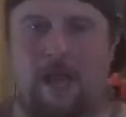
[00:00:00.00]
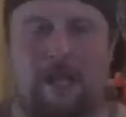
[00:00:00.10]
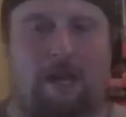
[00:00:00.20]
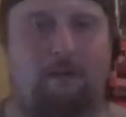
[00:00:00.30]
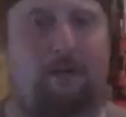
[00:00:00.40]

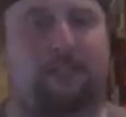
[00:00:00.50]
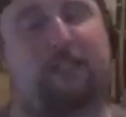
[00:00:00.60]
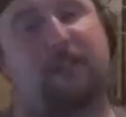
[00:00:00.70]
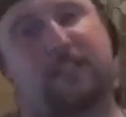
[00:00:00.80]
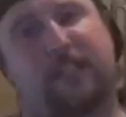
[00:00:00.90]
Now,
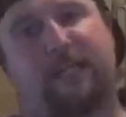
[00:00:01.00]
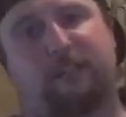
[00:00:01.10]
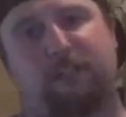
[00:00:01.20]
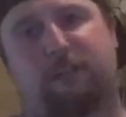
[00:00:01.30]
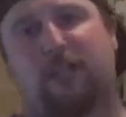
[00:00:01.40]
1998
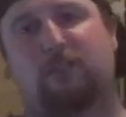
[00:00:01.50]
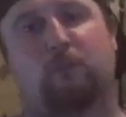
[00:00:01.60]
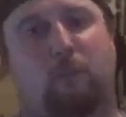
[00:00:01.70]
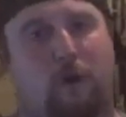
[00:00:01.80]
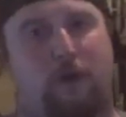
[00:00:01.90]
to
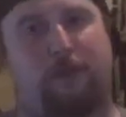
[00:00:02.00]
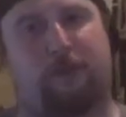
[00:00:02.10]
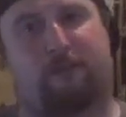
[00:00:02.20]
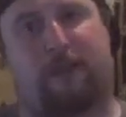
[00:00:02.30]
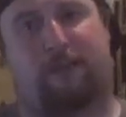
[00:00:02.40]
2001,
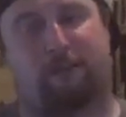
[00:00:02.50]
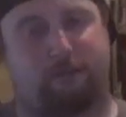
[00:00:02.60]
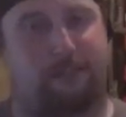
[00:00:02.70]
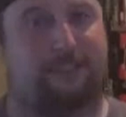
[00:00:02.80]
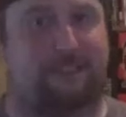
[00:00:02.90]
they ran
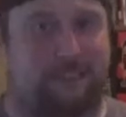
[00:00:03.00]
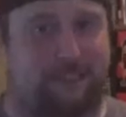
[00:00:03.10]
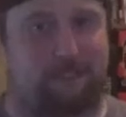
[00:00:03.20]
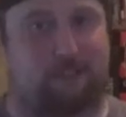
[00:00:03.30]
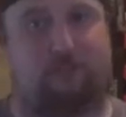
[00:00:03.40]
three
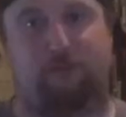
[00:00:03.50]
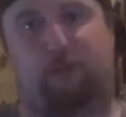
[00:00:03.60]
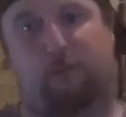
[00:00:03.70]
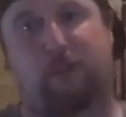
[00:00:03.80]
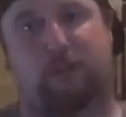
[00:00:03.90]
seasons of The
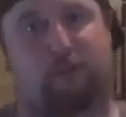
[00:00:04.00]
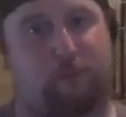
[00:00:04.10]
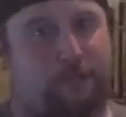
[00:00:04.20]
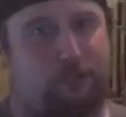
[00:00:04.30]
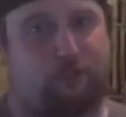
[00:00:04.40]
Worst
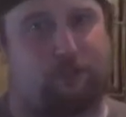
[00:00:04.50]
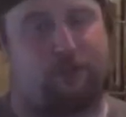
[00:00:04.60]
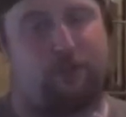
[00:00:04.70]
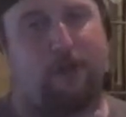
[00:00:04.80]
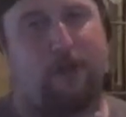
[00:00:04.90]
Witch.
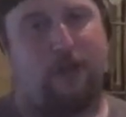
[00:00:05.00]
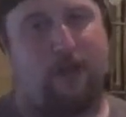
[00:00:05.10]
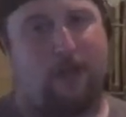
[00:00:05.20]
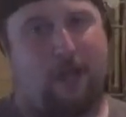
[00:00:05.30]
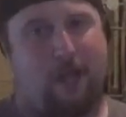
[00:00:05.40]

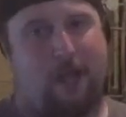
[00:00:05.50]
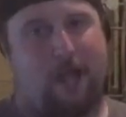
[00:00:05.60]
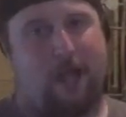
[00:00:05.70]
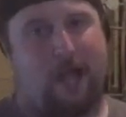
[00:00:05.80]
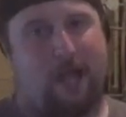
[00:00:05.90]

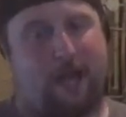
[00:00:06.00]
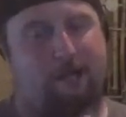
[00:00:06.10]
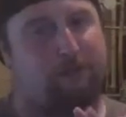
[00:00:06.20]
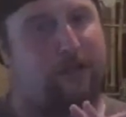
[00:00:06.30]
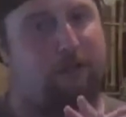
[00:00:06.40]
And
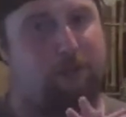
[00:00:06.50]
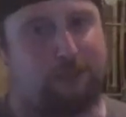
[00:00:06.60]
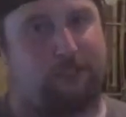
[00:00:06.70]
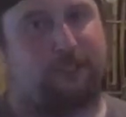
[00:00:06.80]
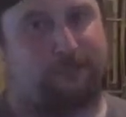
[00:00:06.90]
it ran on
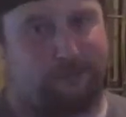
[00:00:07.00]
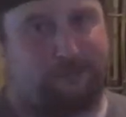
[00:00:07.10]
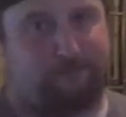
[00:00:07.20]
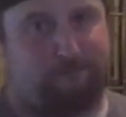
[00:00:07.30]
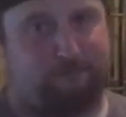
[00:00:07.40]
CITV.